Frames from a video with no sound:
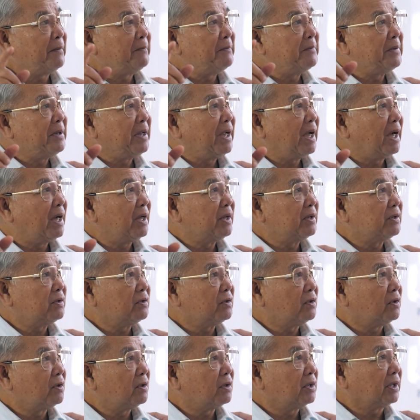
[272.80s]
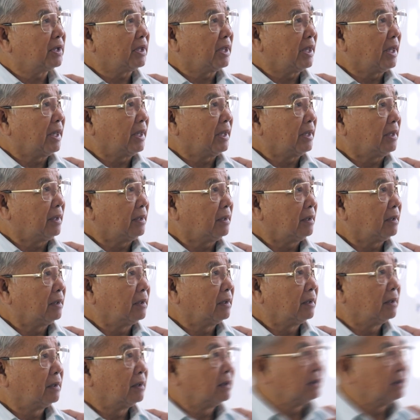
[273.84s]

a game plan to help fix things for good.